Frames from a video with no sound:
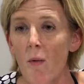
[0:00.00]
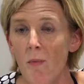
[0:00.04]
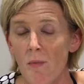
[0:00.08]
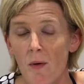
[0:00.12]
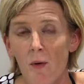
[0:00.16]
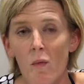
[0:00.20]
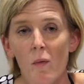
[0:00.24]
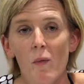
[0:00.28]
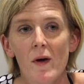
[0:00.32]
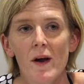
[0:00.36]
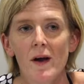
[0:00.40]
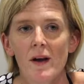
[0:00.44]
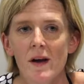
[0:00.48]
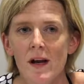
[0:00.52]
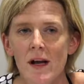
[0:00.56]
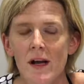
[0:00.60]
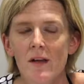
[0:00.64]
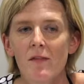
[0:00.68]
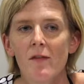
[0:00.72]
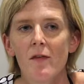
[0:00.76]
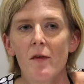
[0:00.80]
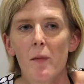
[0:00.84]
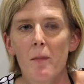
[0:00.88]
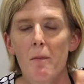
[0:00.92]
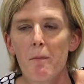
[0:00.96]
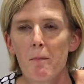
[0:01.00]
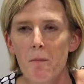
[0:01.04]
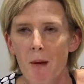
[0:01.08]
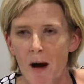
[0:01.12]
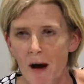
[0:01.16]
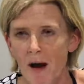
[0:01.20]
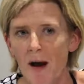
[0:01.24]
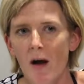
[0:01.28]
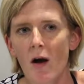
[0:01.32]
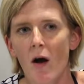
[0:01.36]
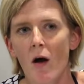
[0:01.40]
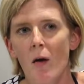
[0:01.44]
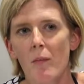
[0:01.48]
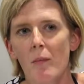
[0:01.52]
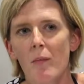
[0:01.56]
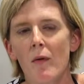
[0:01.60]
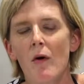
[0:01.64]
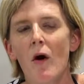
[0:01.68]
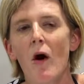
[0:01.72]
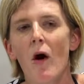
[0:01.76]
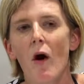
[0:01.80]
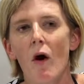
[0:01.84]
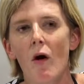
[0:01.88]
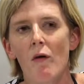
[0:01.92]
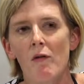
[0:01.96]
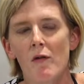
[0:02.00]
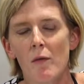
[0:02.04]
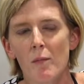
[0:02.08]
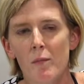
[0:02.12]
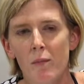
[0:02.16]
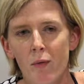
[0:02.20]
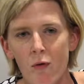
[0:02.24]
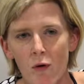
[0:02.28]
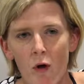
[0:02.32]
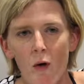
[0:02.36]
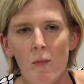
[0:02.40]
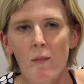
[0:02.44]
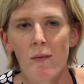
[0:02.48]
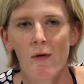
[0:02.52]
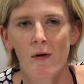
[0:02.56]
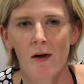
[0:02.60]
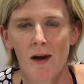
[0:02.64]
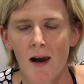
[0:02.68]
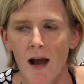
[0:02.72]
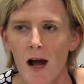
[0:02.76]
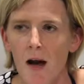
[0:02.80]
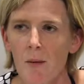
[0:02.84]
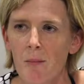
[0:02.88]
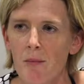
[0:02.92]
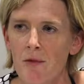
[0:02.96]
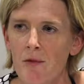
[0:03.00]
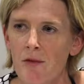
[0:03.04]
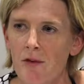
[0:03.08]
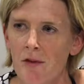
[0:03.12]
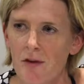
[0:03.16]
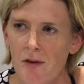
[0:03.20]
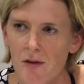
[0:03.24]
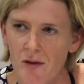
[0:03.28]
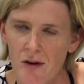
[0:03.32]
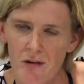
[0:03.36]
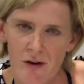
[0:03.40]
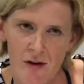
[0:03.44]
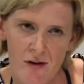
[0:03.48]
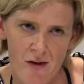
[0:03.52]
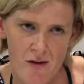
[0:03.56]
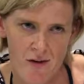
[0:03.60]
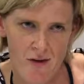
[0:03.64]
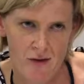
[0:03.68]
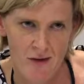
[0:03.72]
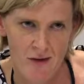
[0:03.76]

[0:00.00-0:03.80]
but we need the backup of a proper lab system